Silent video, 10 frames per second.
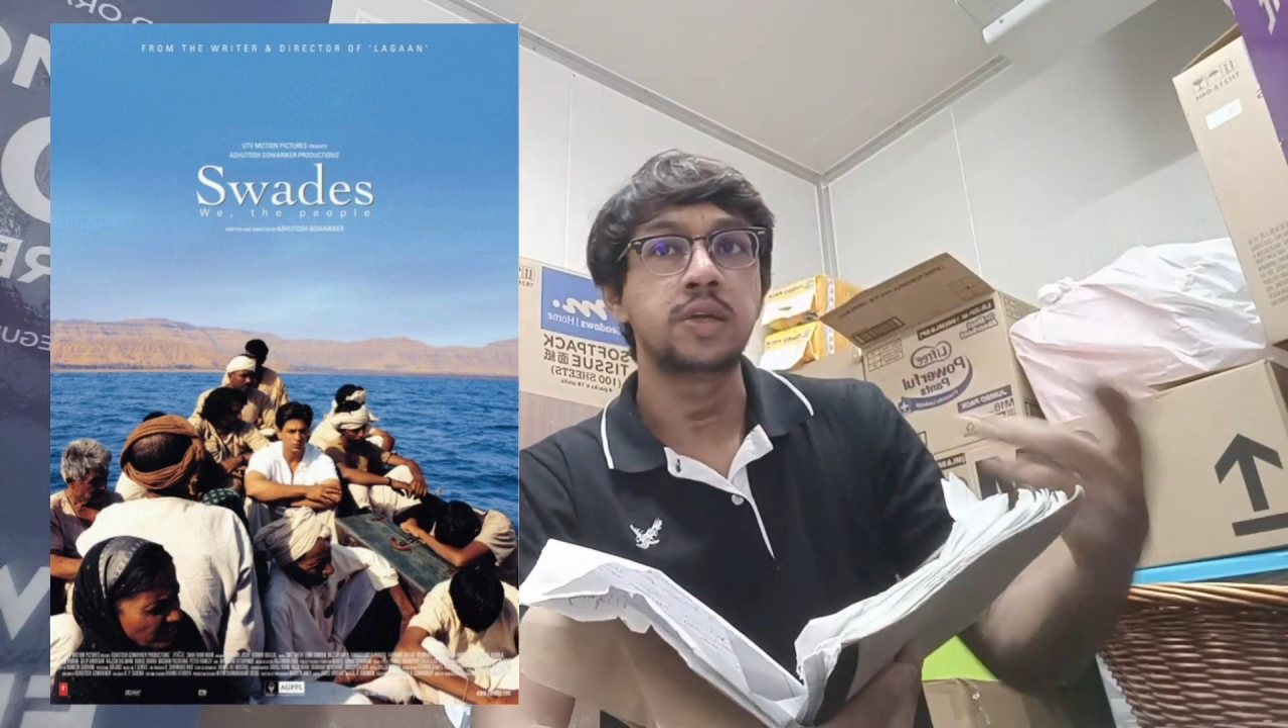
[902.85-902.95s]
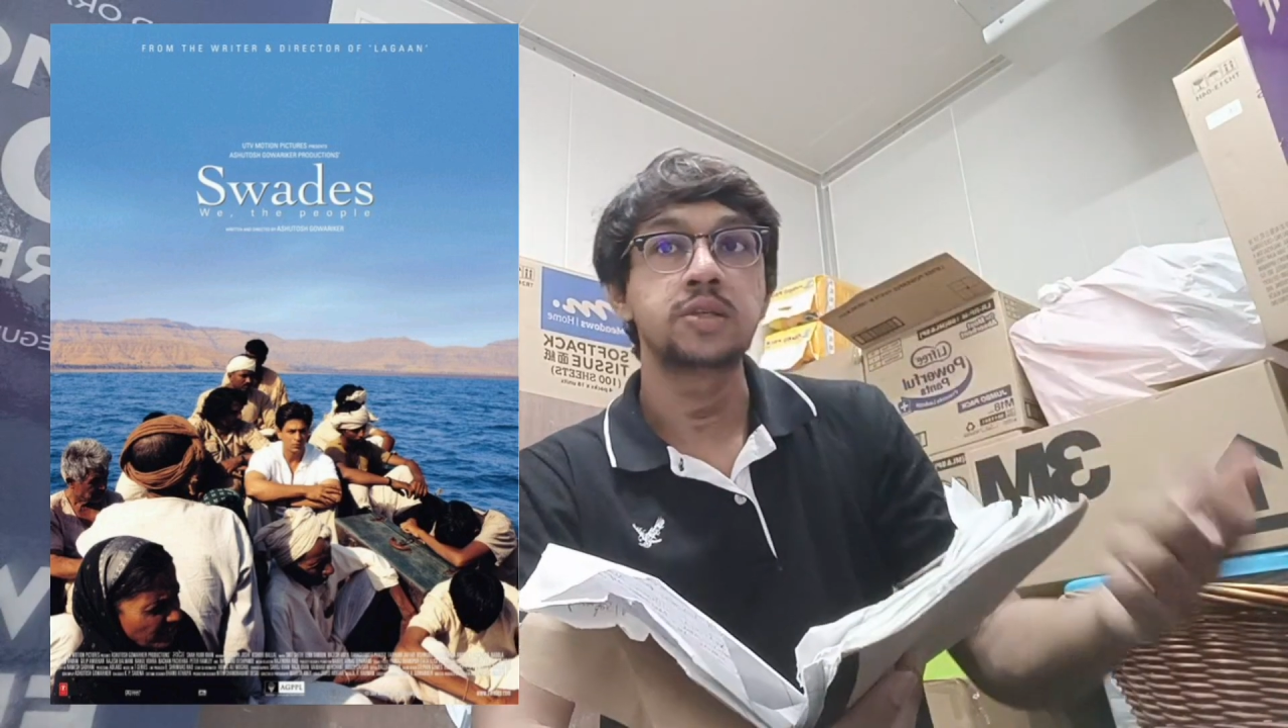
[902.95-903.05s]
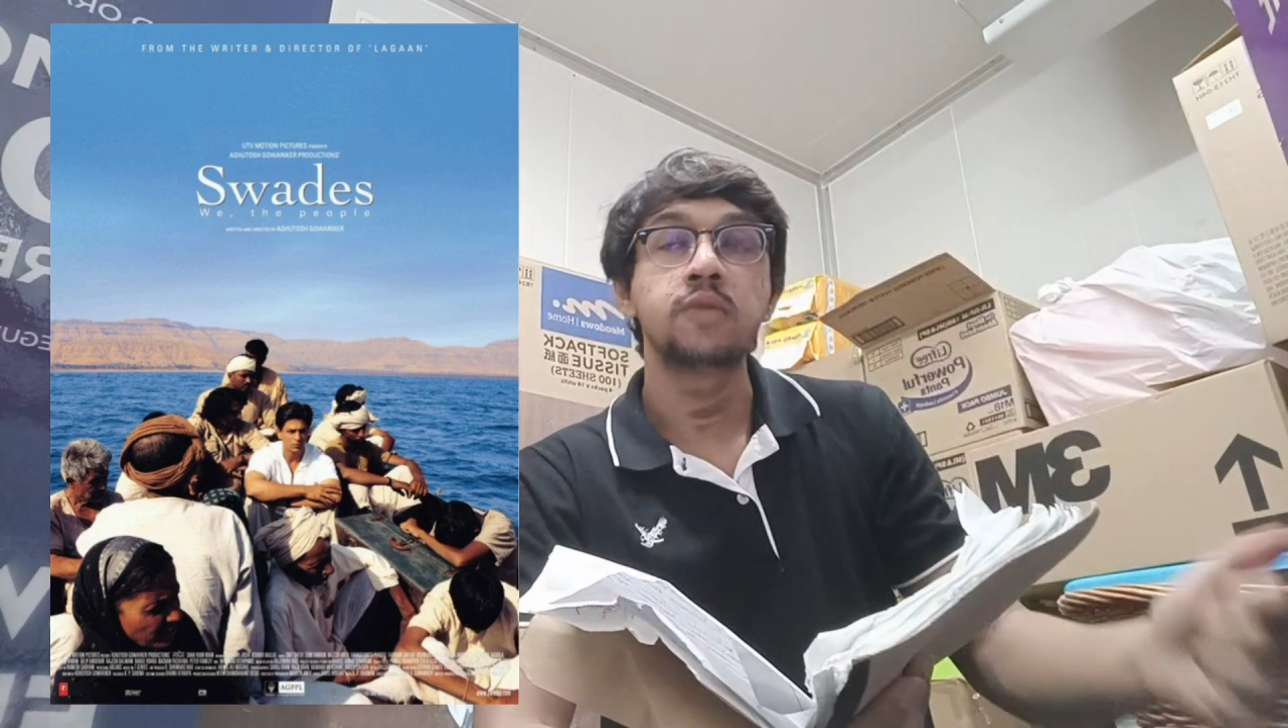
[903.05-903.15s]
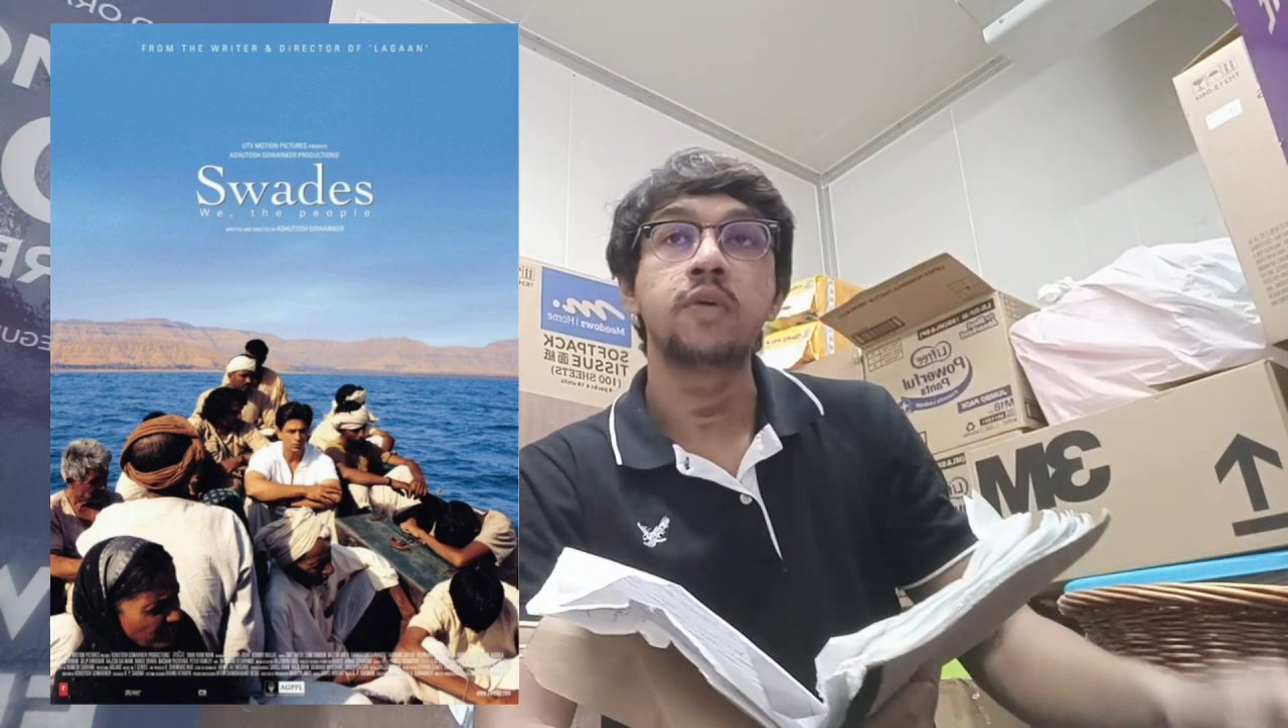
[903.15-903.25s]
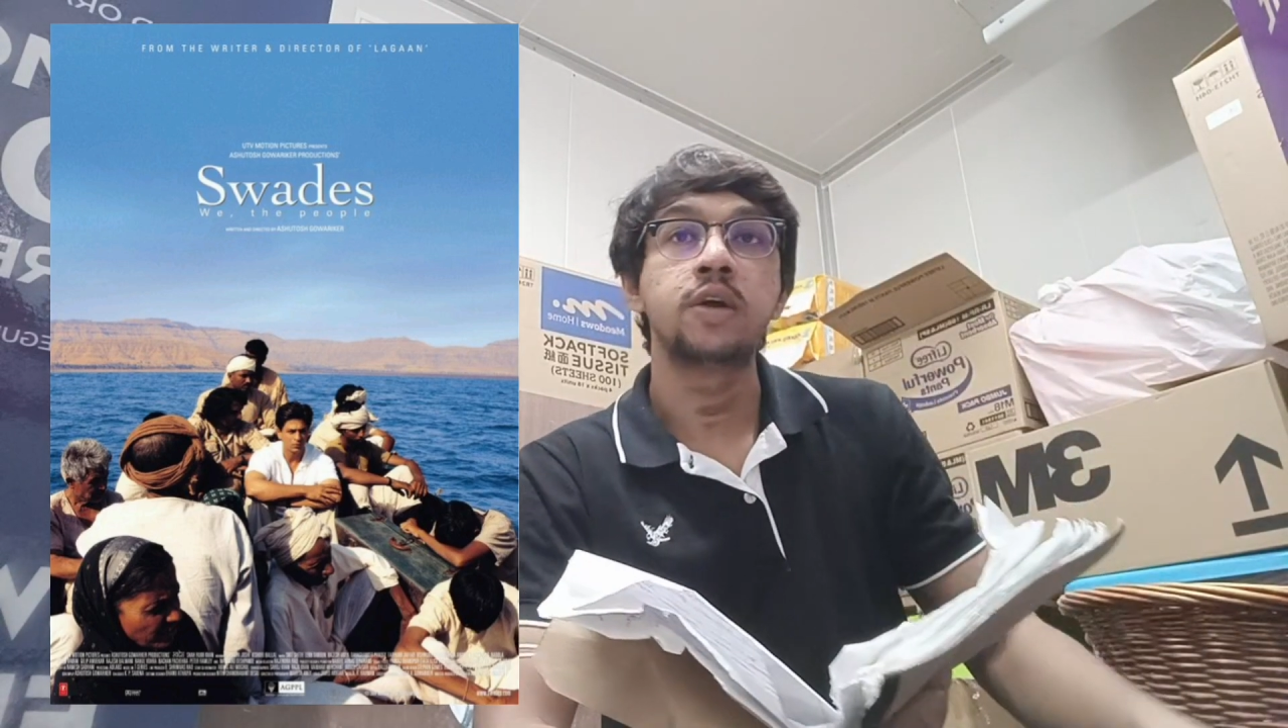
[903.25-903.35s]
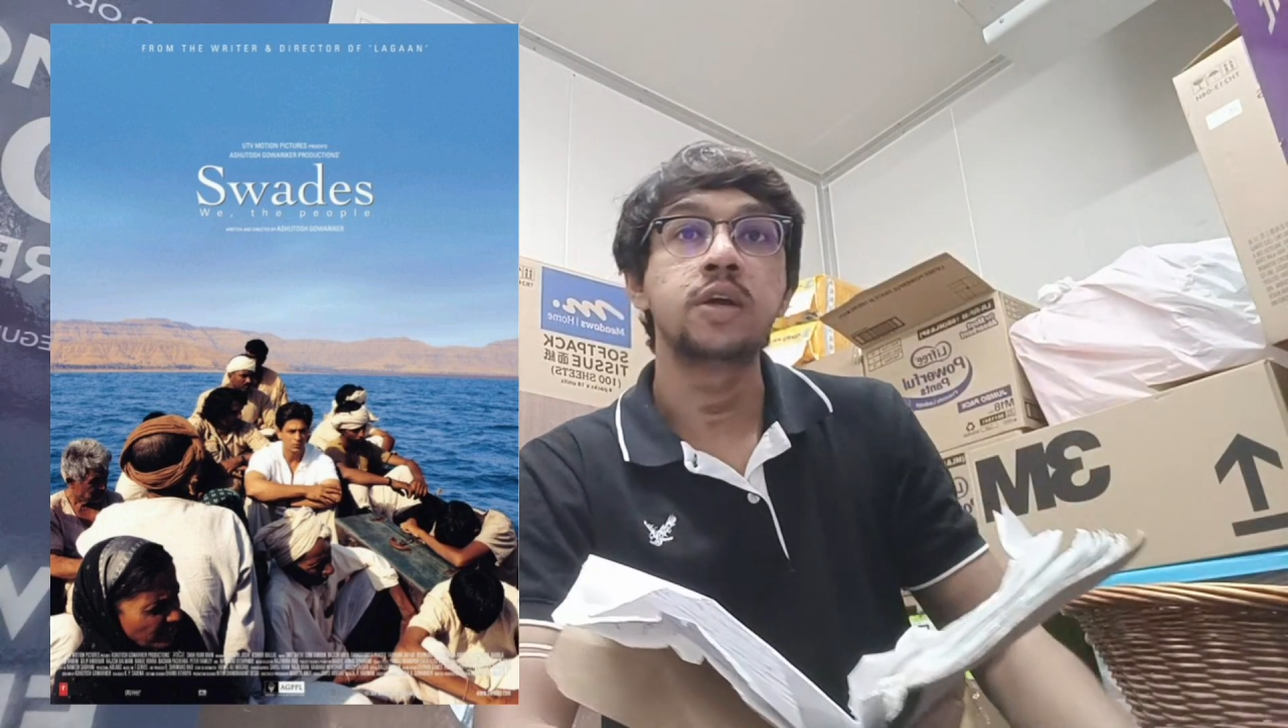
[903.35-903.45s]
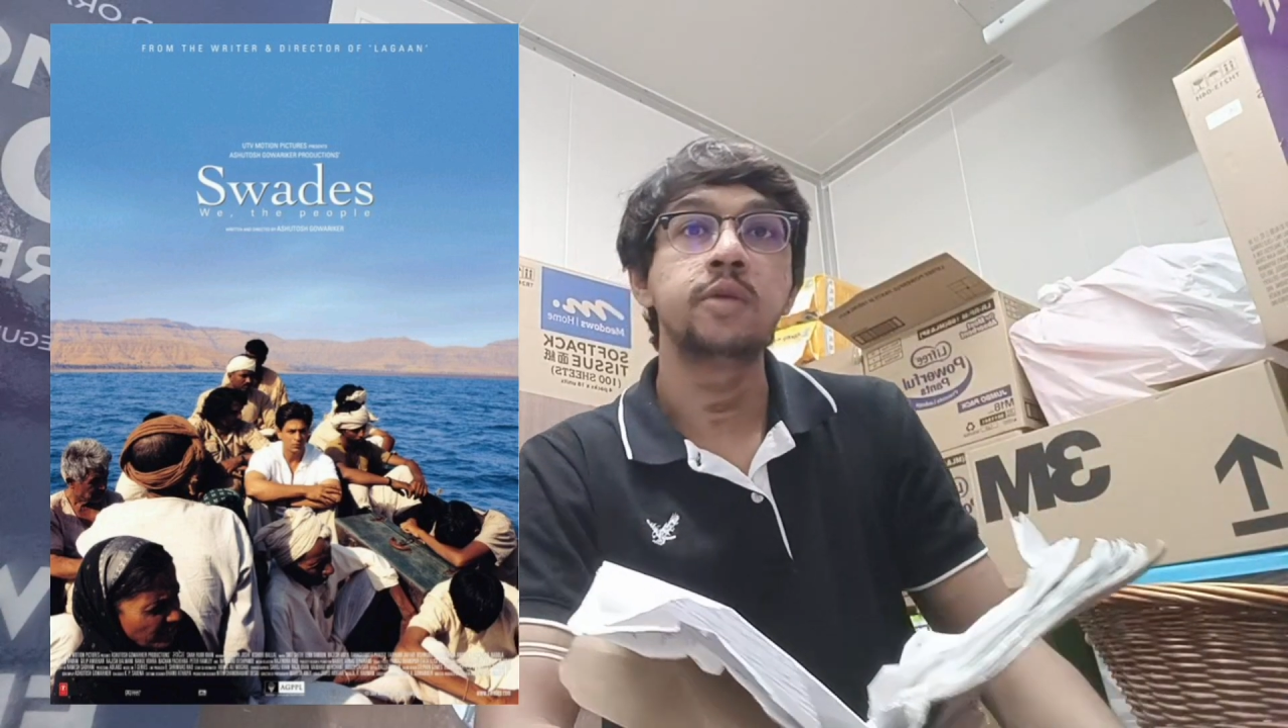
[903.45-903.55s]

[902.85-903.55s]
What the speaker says: is a very